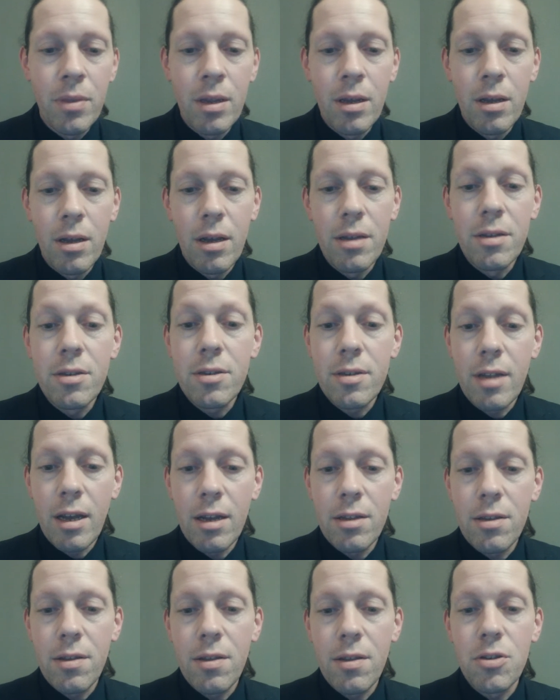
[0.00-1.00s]

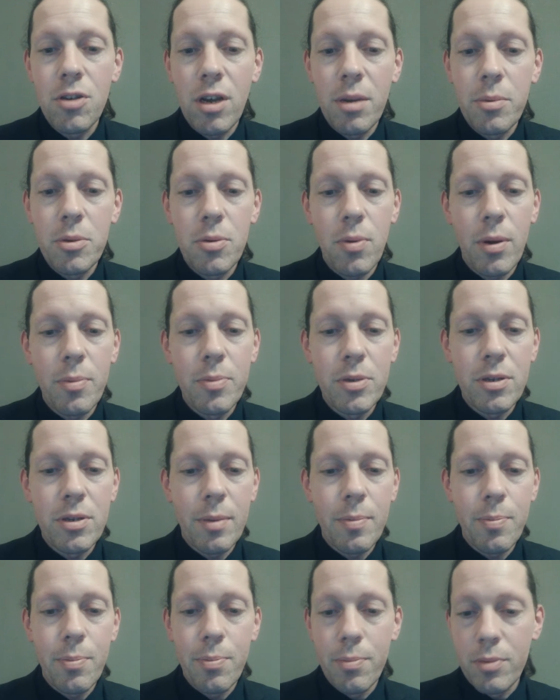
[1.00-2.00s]
Instead, the James Webb
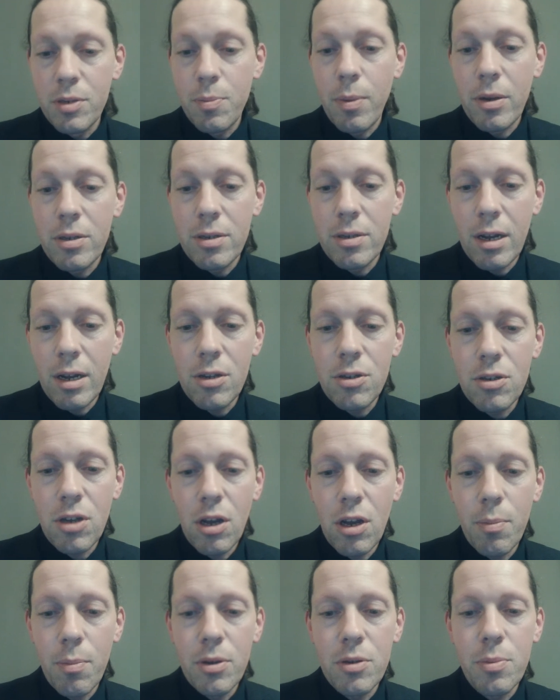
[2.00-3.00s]
Space
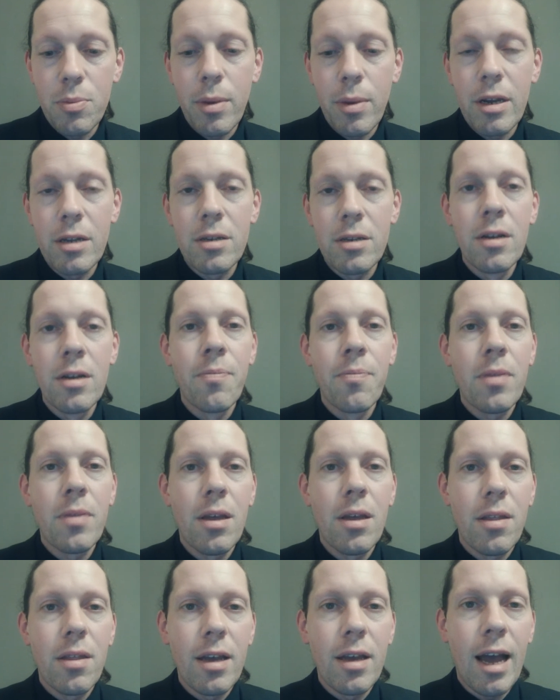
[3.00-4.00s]
Telescope has made
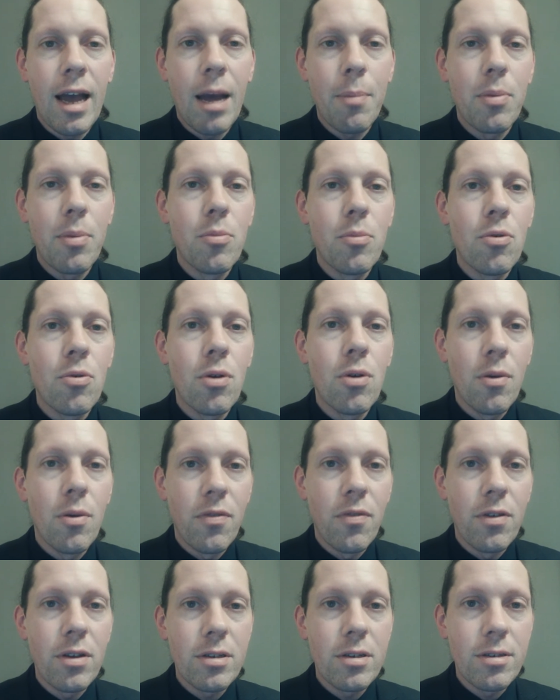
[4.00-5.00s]
the gap more
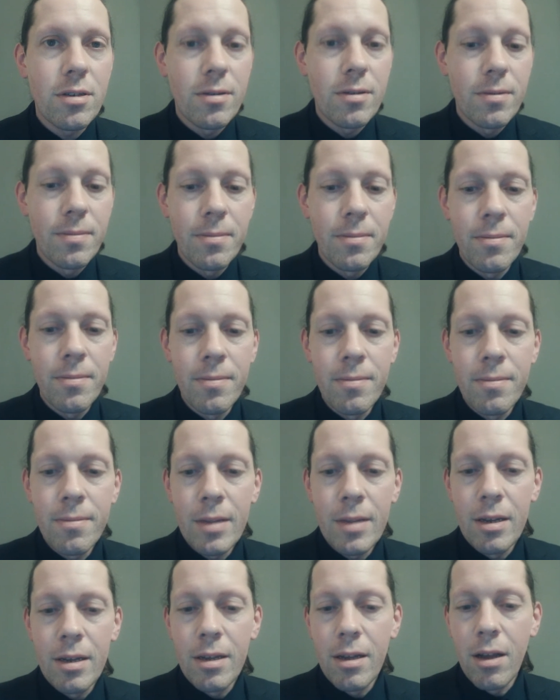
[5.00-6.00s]
obvious.
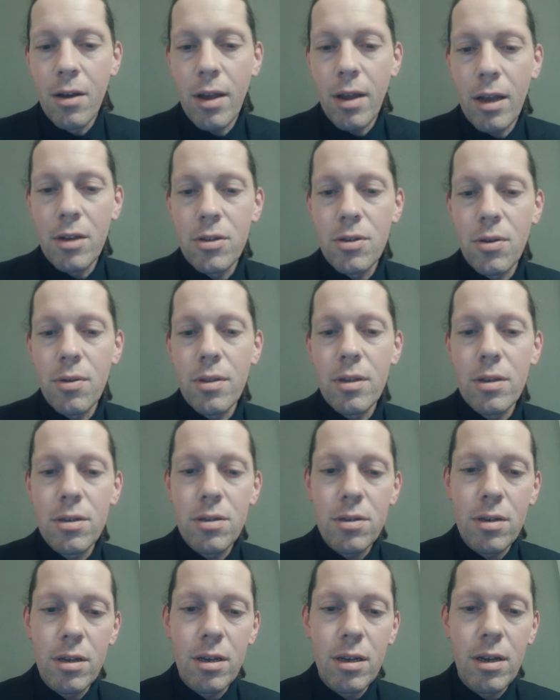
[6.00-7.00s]
Okay, so
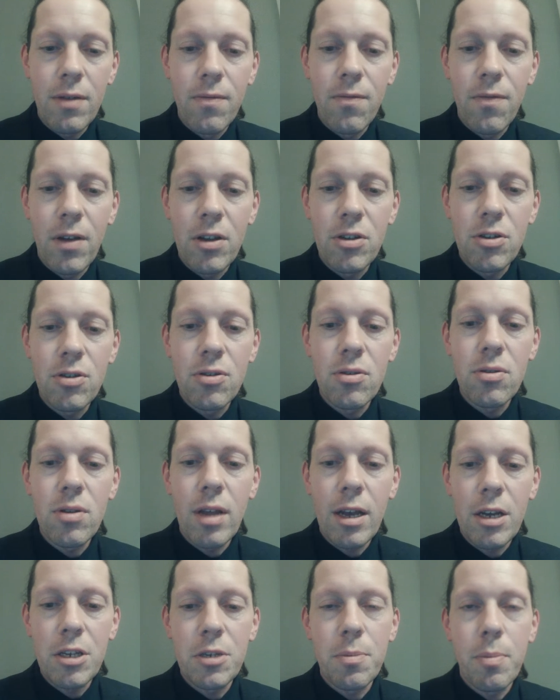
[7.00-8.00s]
this conventional
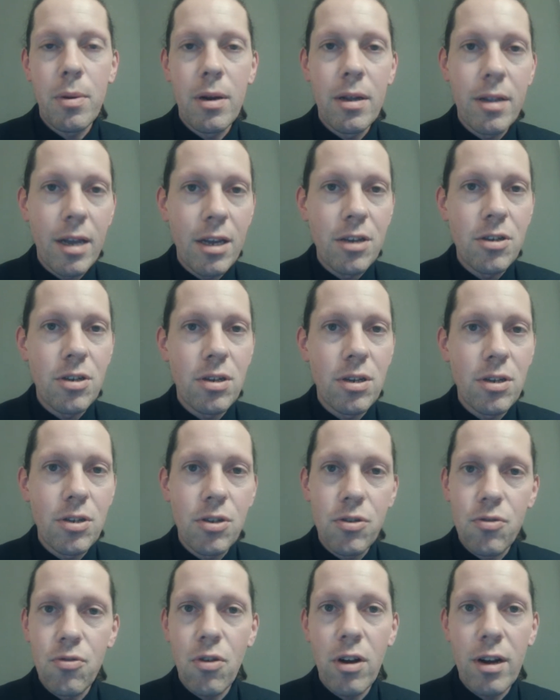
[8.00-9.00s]
explanation is
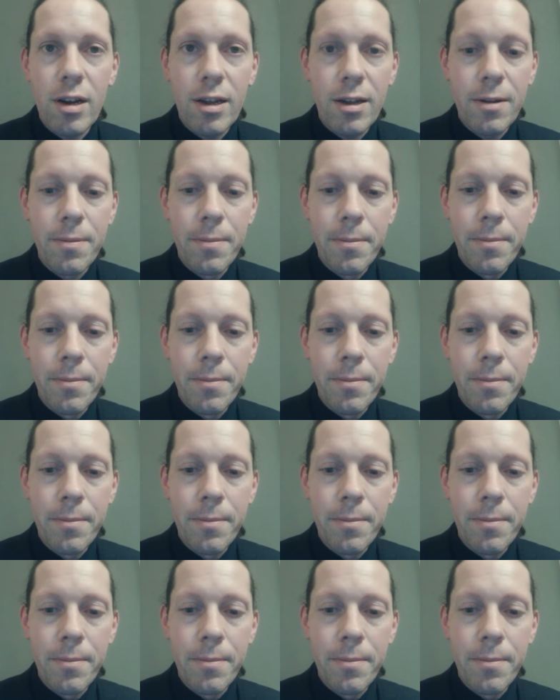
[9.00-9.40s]
struggling.